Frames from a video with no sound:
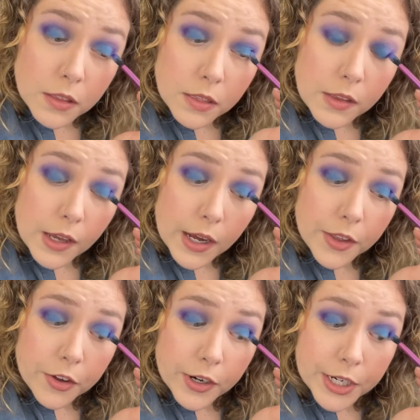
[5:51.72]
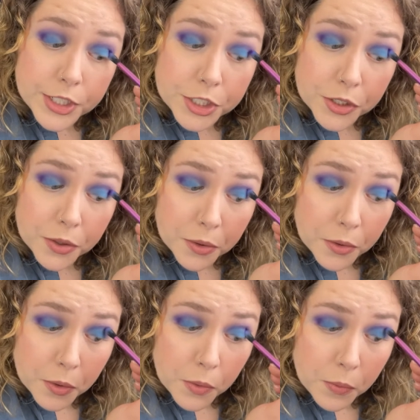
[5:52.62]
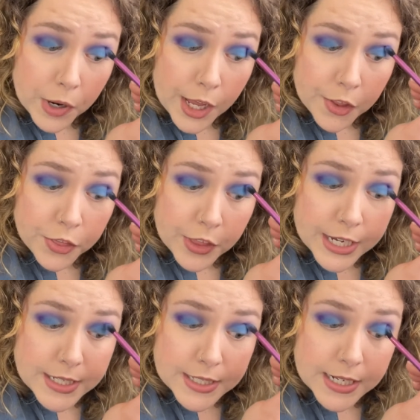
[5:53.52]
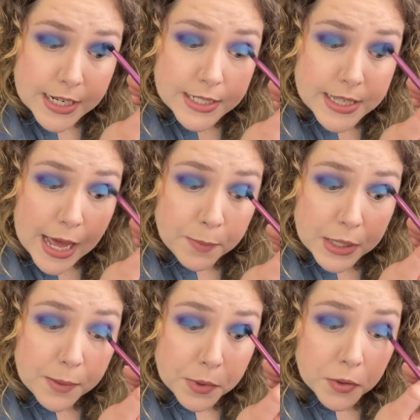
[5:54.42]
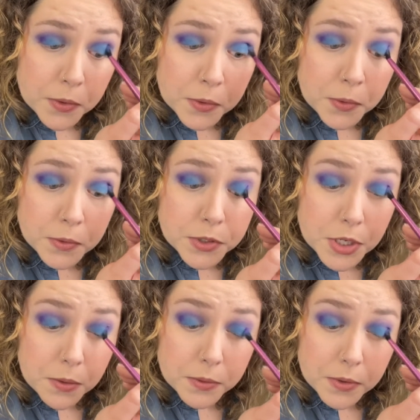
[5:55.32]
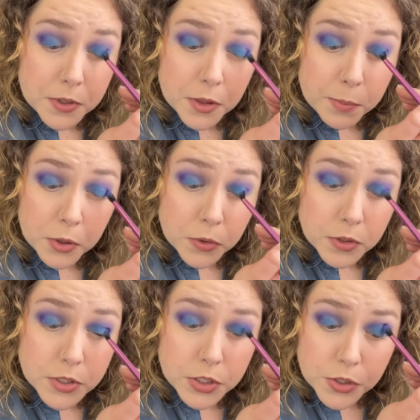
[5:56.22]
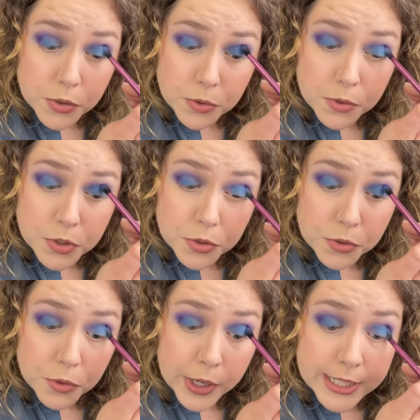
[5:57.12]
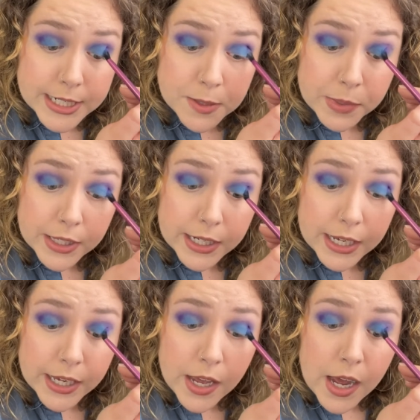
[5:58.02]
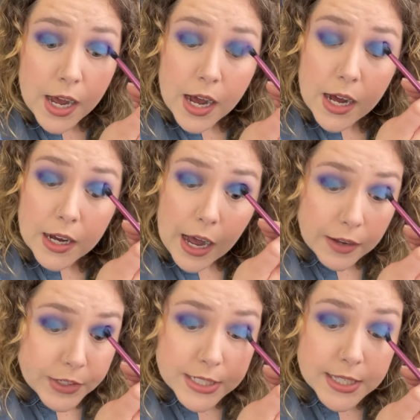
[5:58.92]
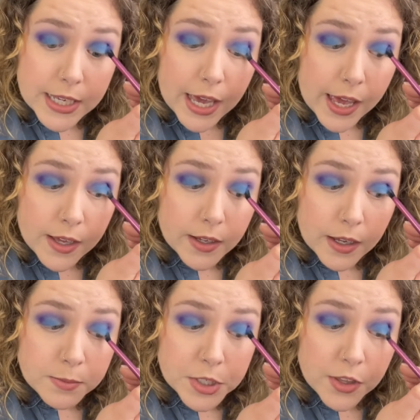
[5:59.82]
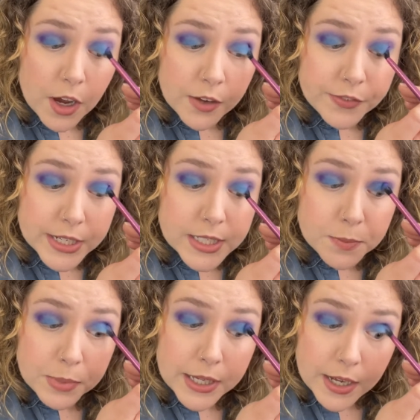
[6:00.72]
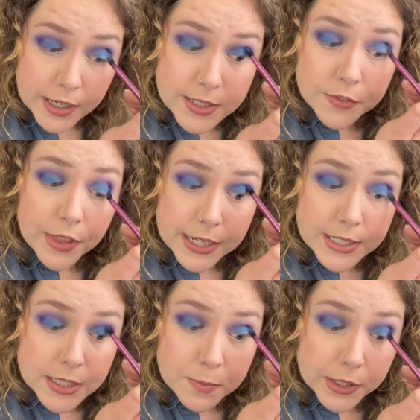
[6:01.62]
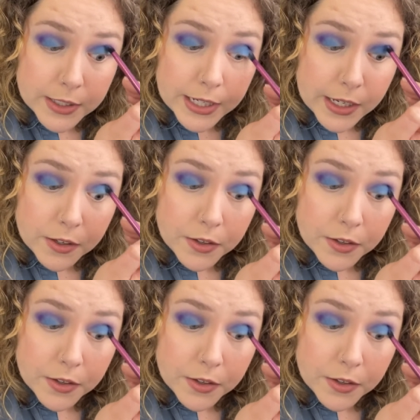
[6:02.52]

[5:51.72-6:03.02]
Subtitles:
The other issue with this is that people who don't go to the polls due to a disability obviously can't come to the office because of that disability.